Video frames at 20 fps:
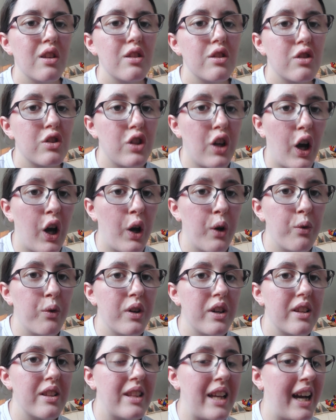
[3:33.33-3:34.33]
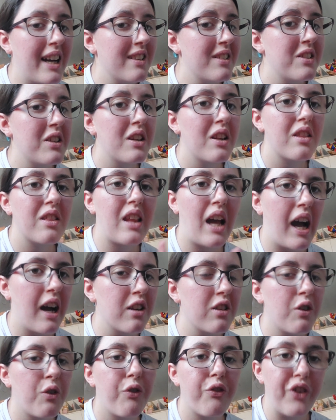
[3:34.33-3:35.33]
So that's
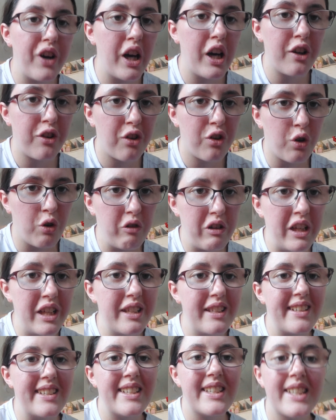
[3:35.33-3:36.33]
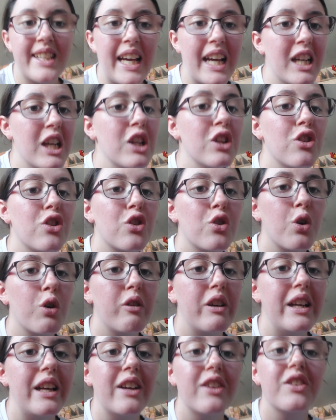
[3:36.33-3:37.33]
that first story. The second
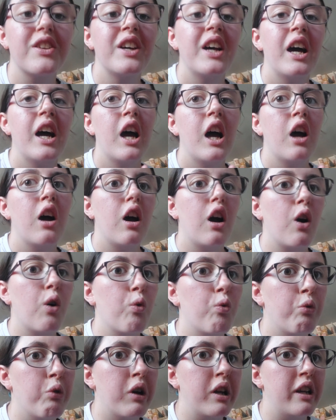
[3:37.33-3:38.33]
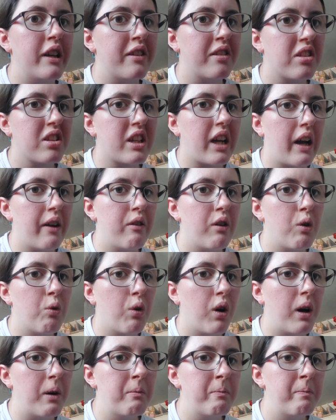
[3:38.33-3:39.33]
story is a really scary
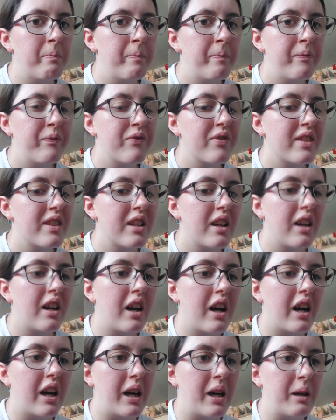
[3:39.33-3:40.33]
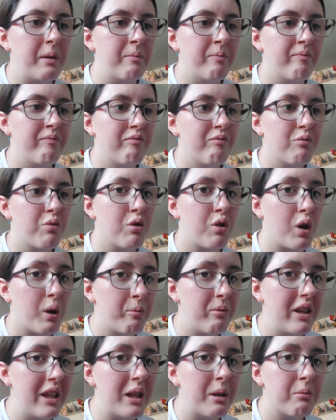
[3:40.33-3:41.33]
one.
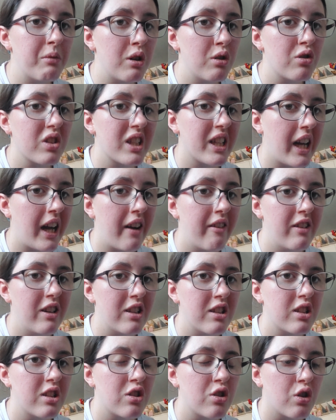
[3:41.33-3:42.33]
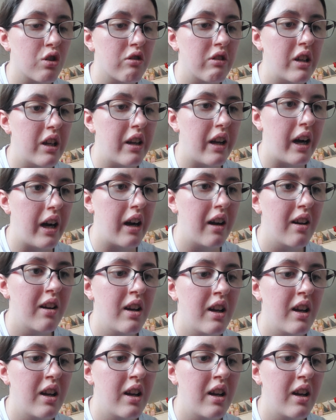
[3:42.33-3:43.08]
Probably the most scariest story that